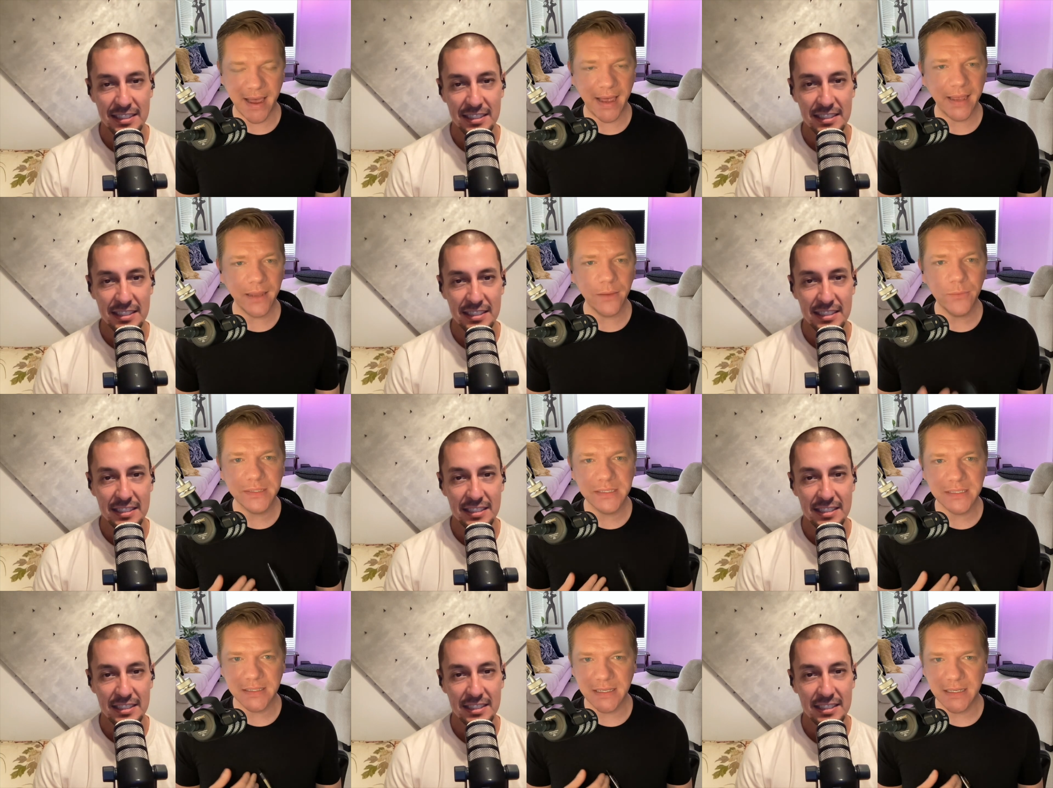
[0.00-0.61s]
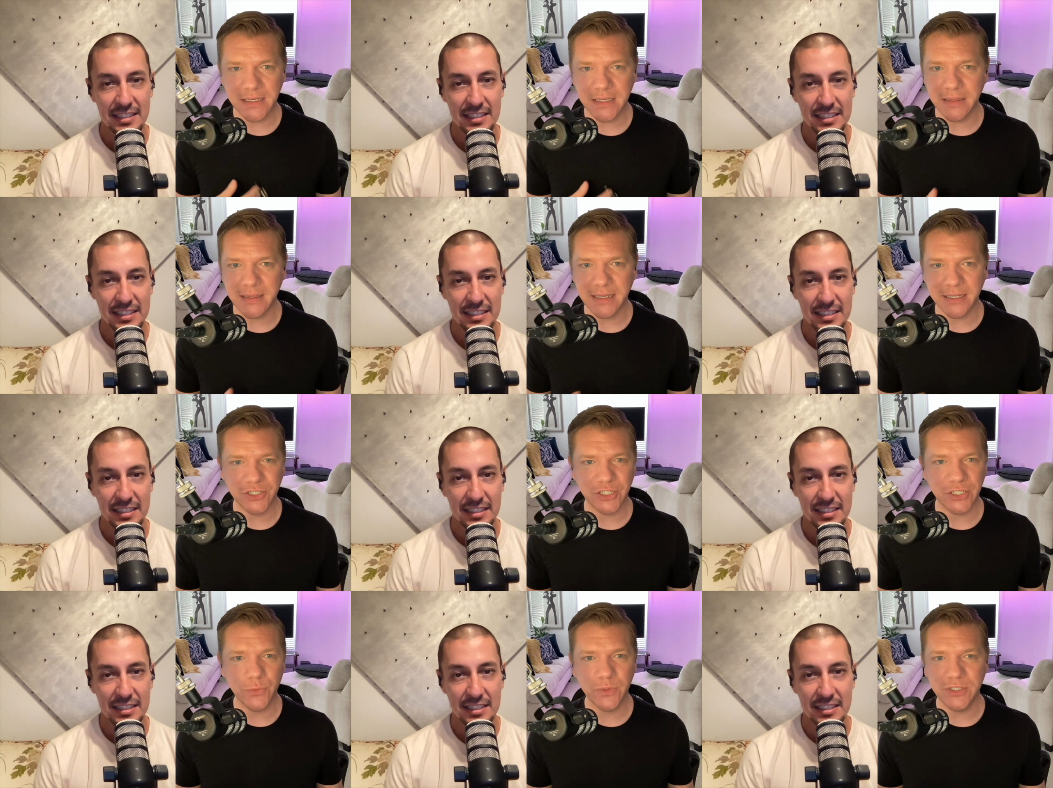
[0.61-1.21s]
Speaker 1: I was thinking
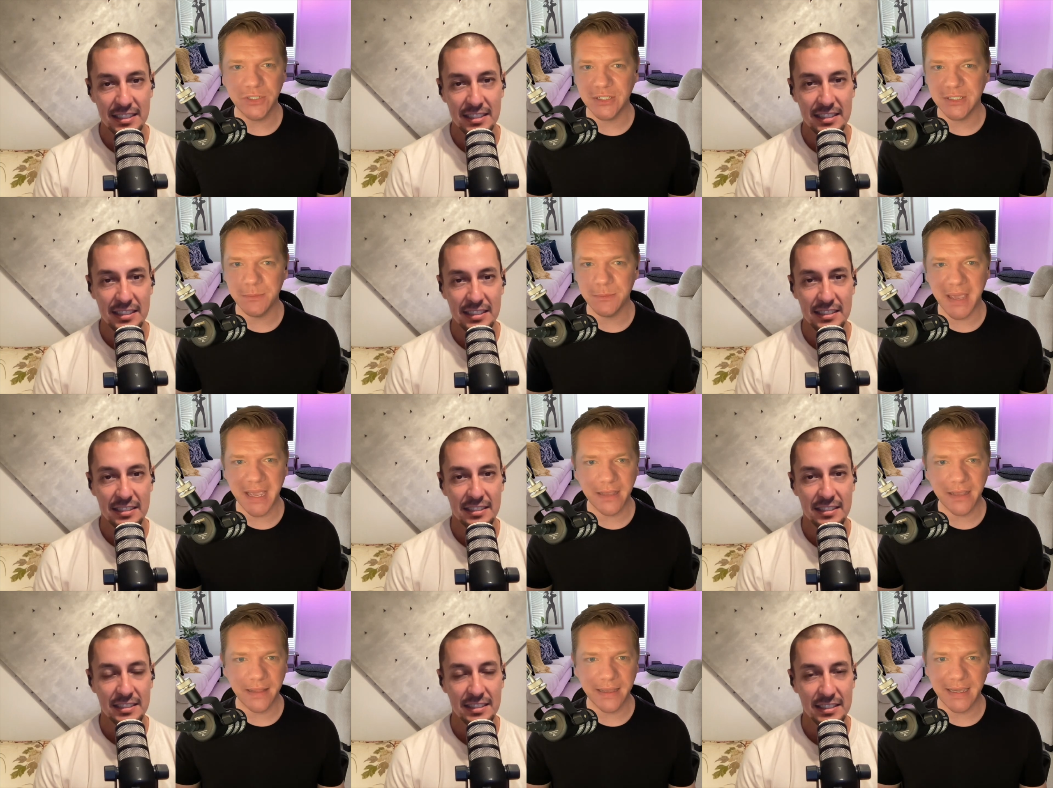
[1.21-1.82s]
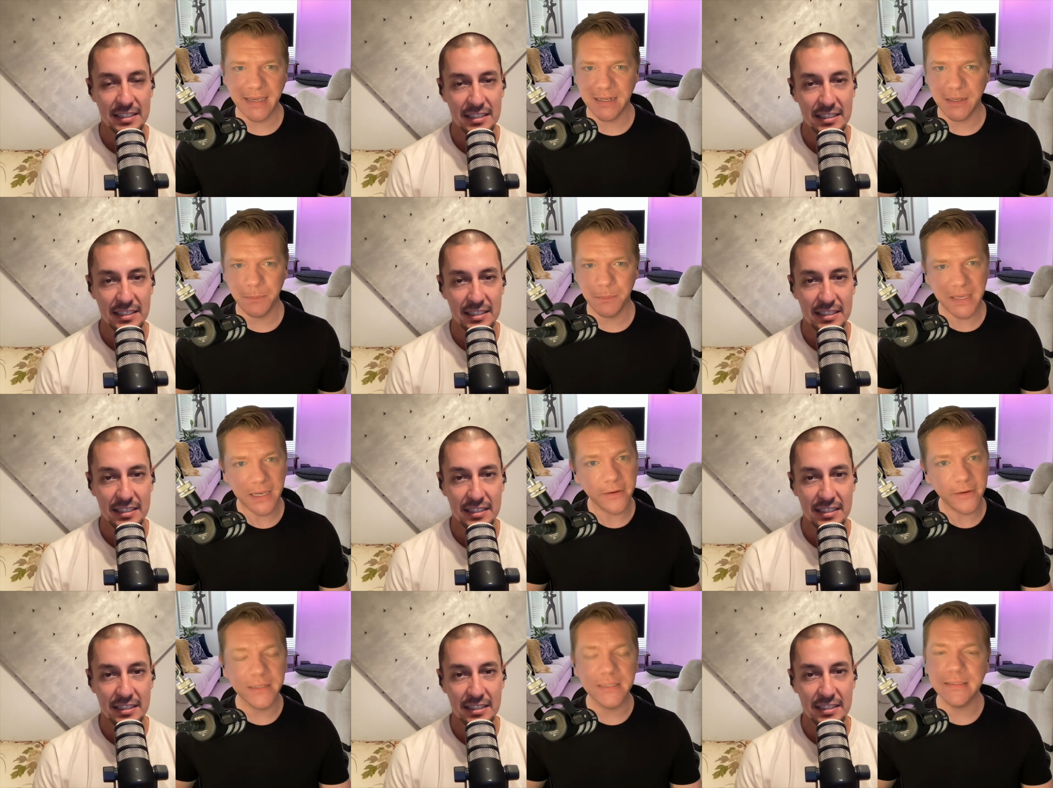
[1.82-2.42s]
that she would just make like an
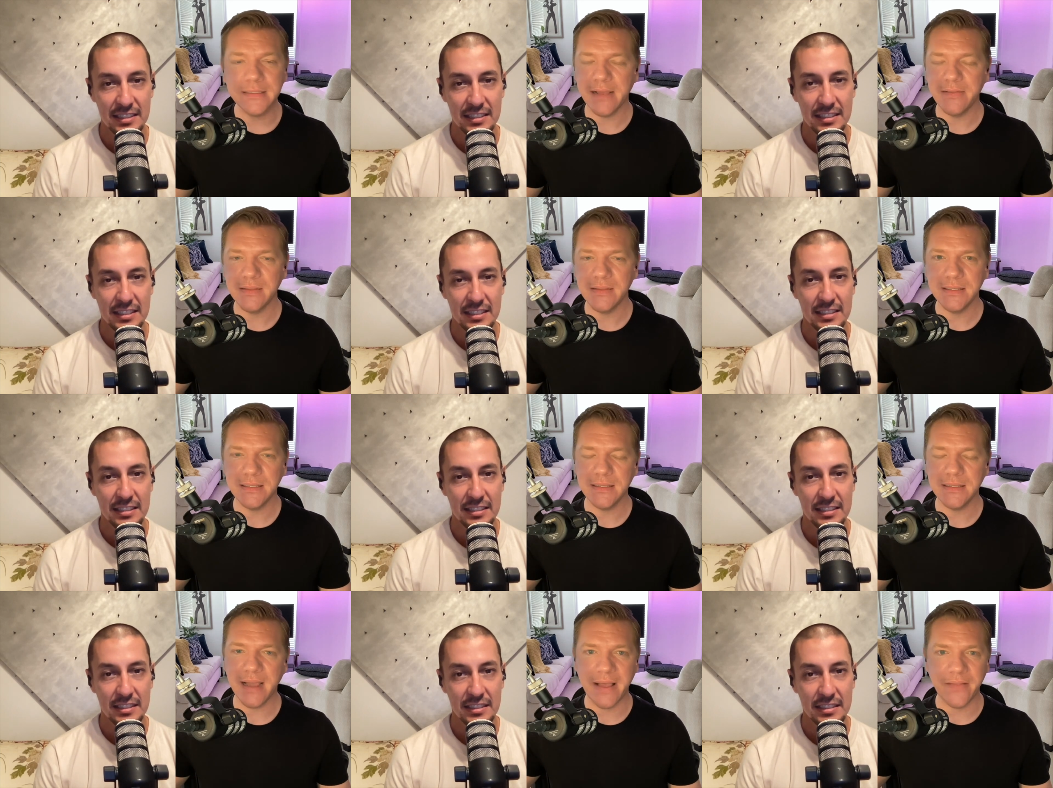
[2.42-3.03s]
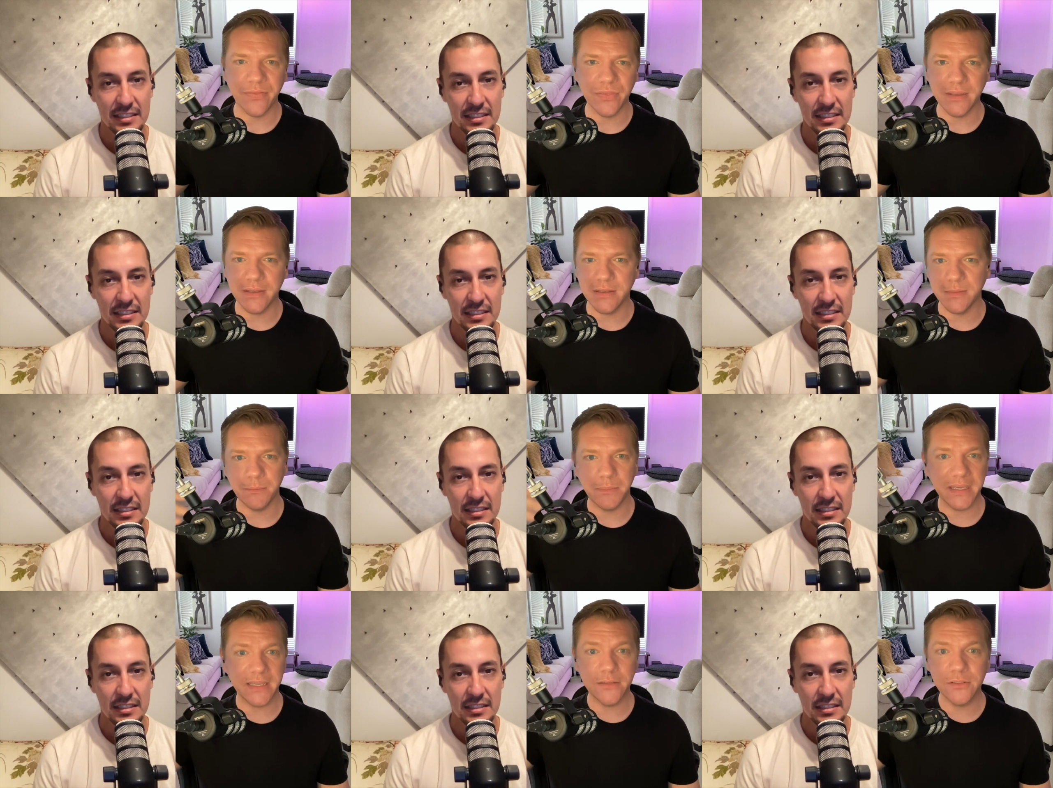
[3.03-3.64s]
appearance on the on
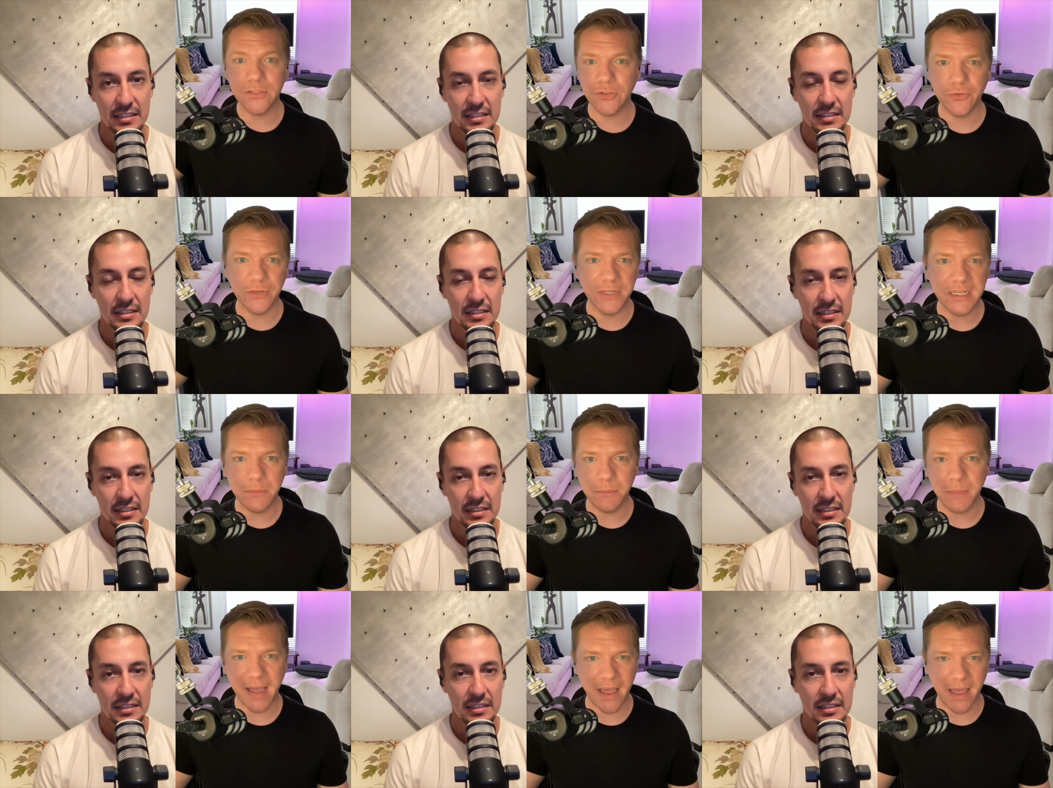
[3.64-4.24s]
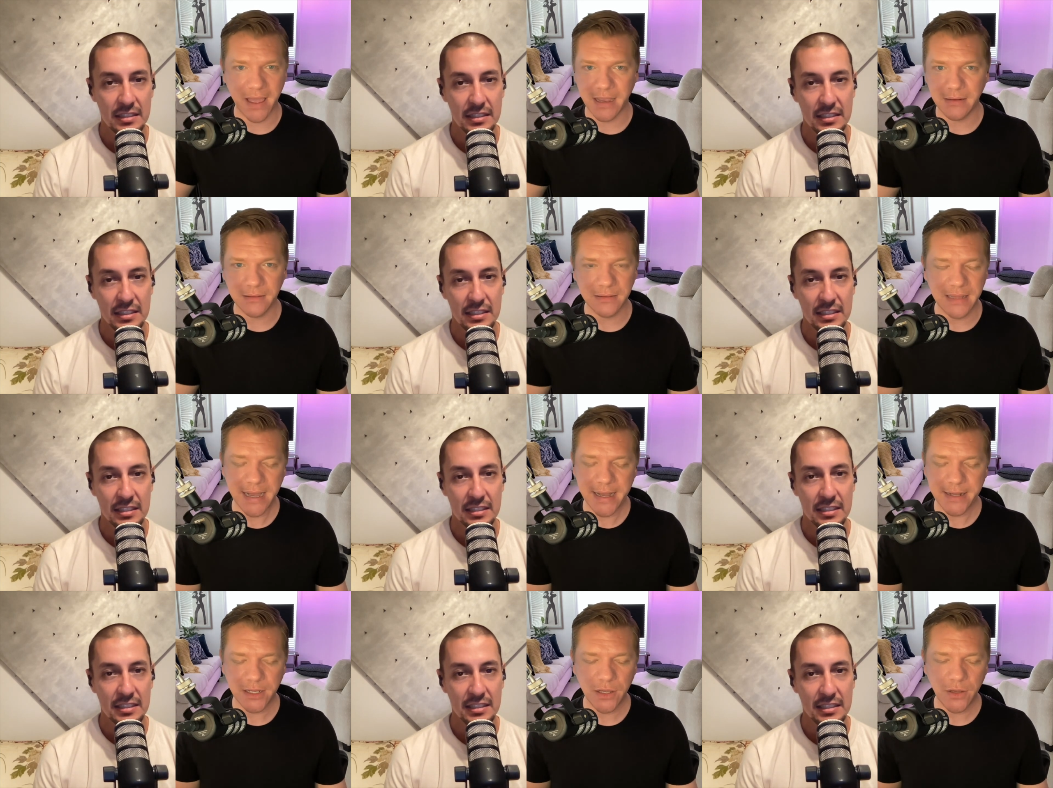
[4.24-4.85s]
the big screen behind
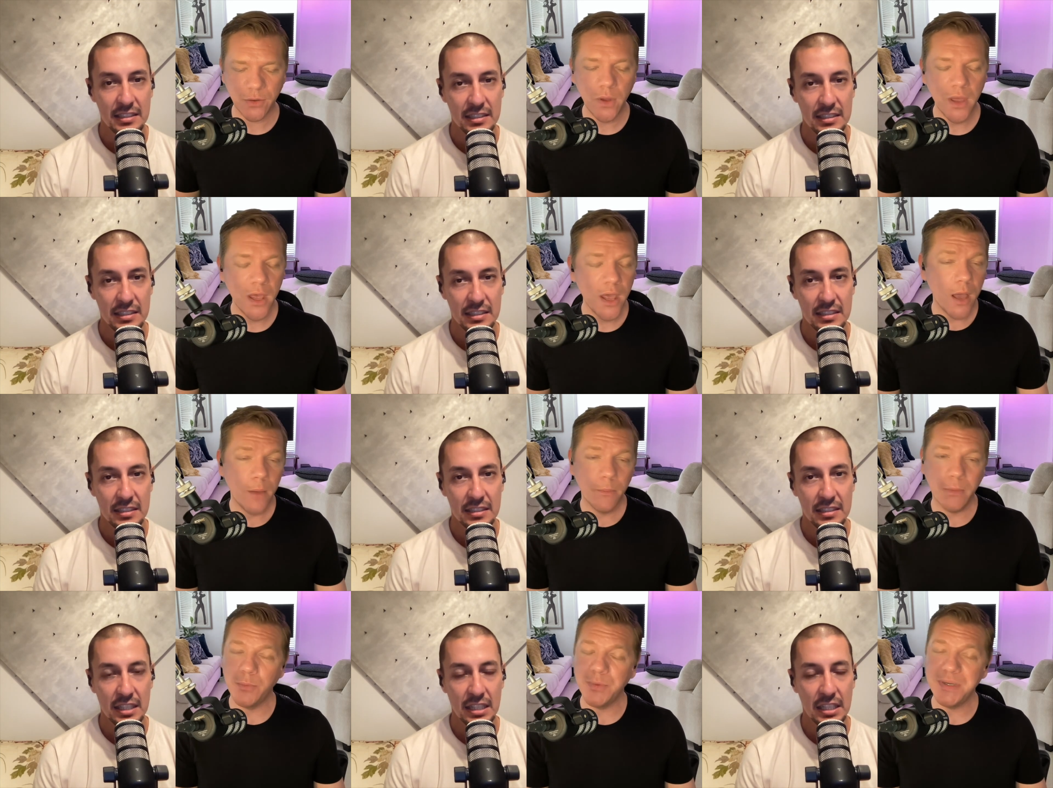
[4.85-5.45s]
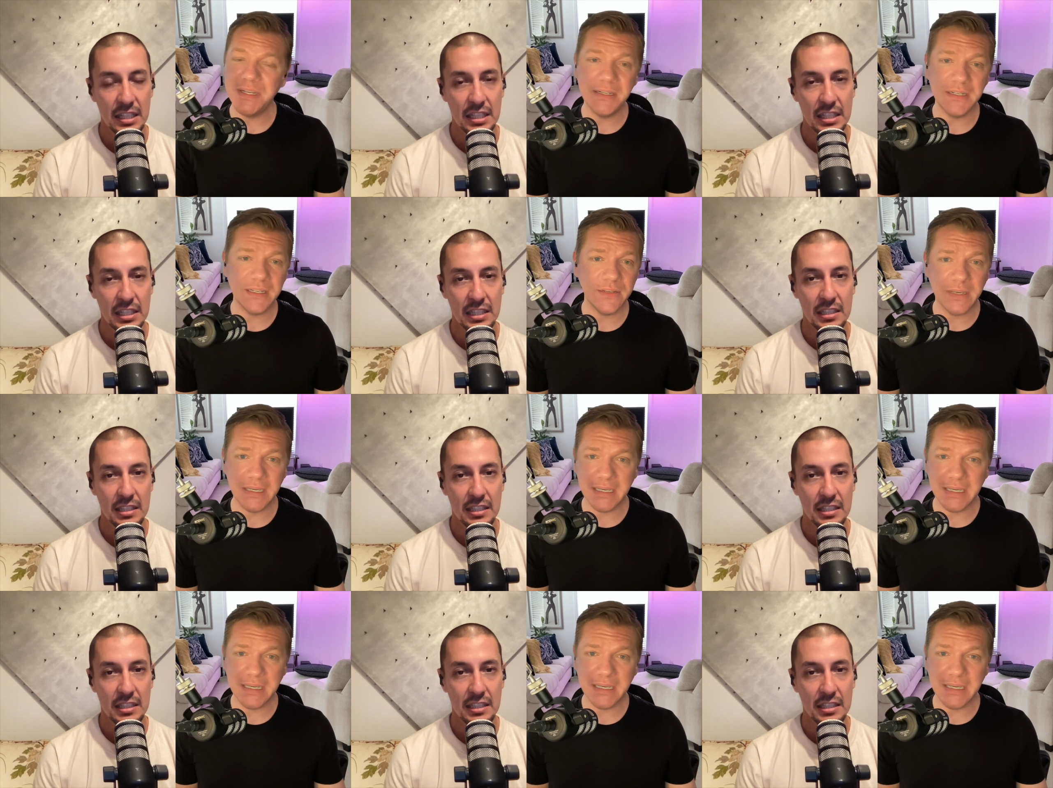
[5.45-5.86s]
Latto, but we uh-huh. didn't mm-hmm.